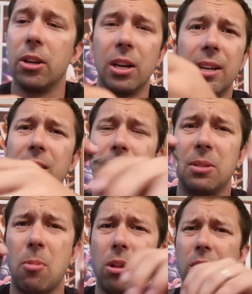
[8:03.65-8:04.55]
You're gonna need some
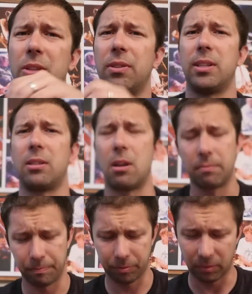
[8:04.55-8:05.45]
small hooks for this
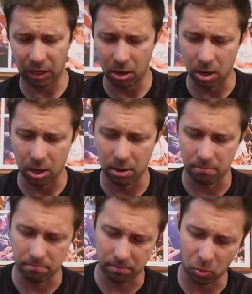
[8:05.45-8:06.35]
though.
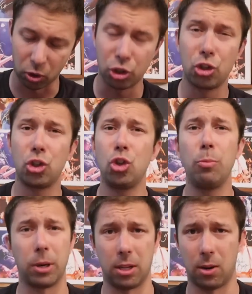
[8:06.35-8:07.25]

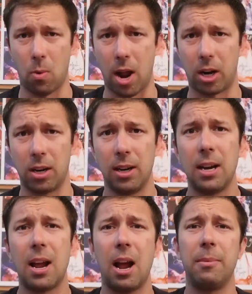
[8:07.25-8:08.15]
Super clear water.
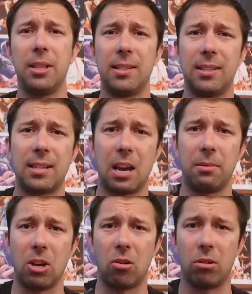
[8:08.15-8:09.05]
I mean, this has gotta
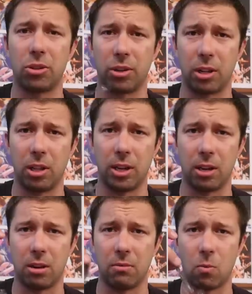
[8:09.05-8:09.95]
be ultra
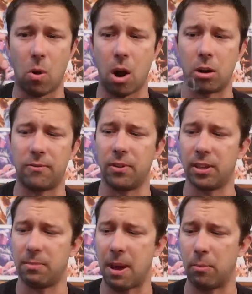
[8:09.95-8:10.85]
clear water for
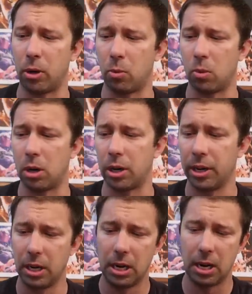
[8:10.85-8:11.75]
this bad boy to work.
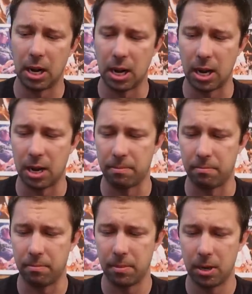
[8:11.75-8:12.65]

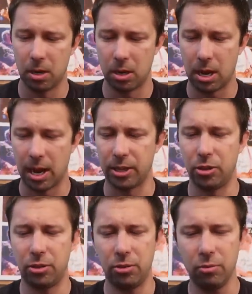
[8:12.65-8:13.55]
I
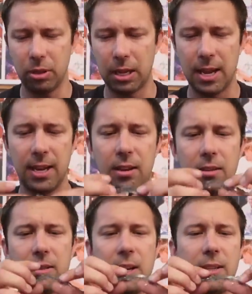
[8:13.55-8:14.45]
do
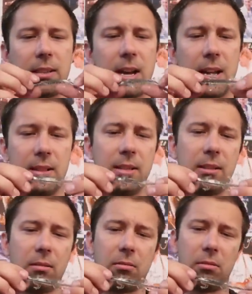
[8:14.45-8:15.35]
like that it's got
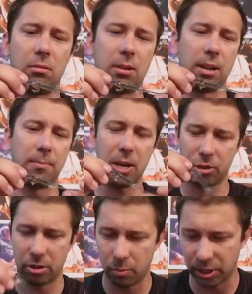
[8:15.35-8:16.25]
this little, and I'm not
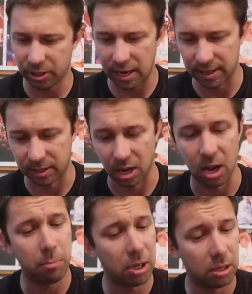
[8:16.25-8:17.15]
sure which side's
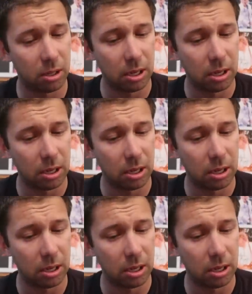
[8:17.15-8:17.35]
up